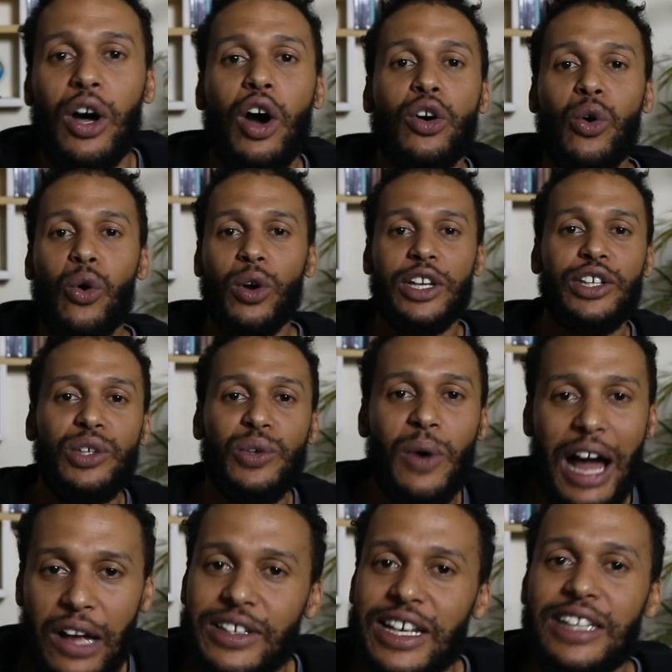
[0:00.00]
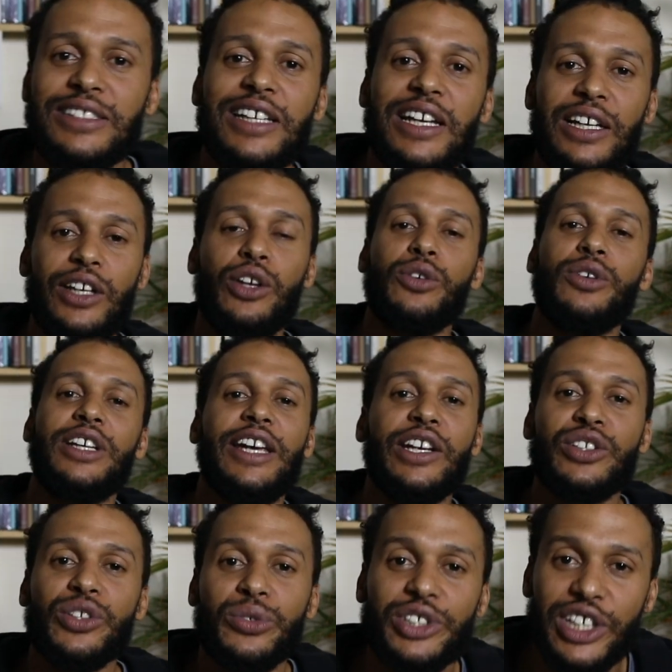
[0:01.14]
are calling you out and telling you to
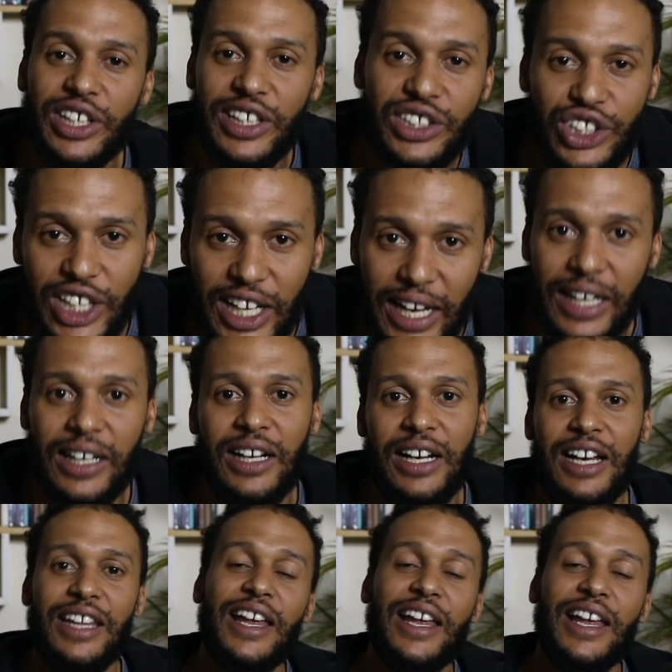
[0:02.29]
get your shit in check.